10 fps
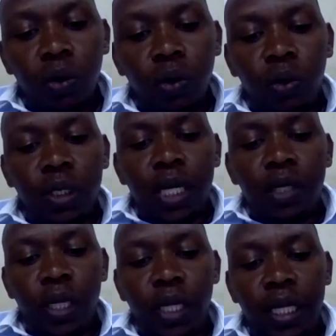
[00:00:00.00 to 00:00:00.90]
To
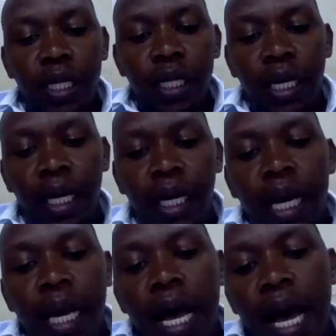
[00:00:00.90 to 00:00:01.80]
start with,
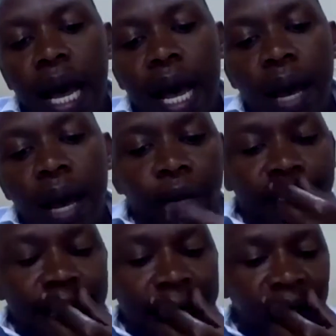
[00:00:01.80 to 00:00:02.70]
I will
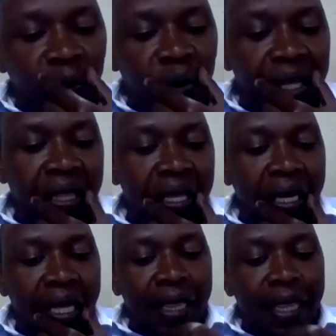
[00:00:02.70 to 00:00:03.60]
start with
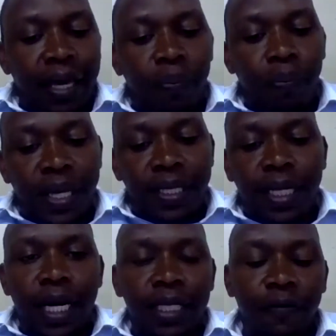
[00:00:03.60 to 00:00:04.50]
the
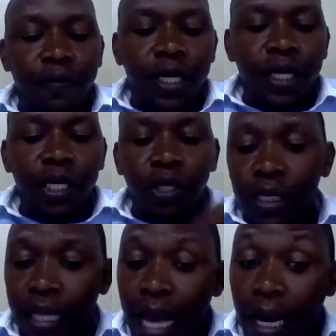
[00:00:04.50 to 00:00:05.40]
basic
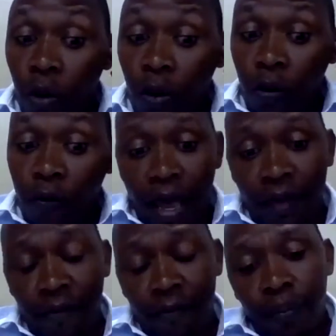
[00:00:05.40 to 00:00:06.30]
classifications. There are around
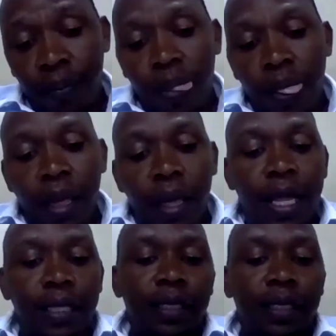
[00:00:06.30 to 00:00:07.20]
5.
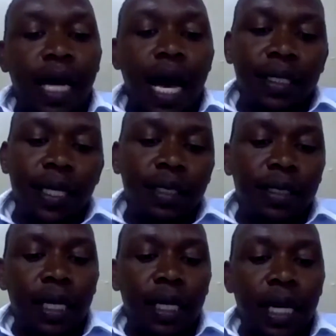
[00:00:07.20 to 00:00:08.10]
That's
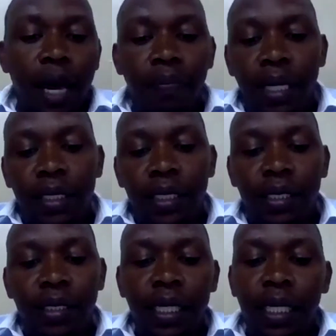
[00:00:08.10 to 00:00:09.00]
assets,
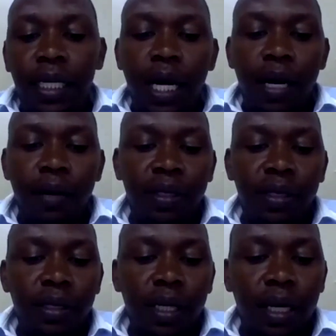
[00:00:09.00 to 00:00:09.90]
liabilities,
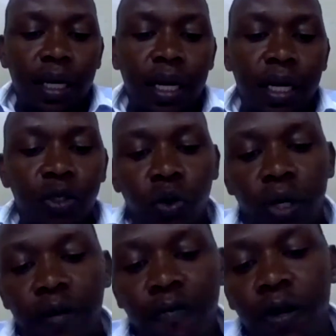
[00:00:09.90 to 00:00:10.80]
incomes,
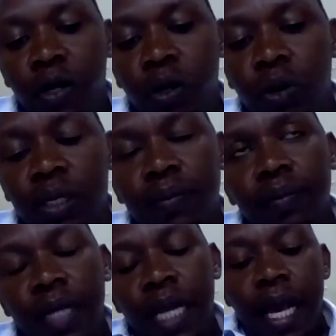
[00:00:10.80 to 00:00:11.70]
stroke revenues,
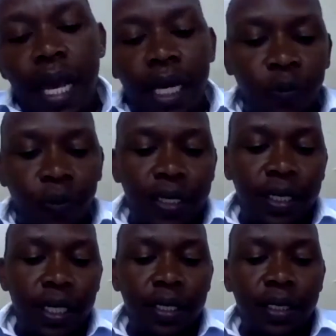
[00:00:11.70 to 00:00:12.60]

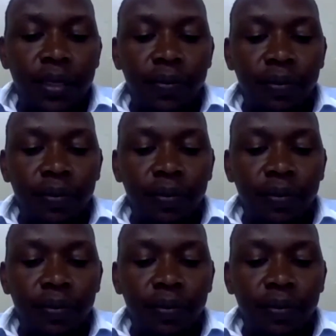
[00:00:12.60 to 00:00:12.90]
expenses,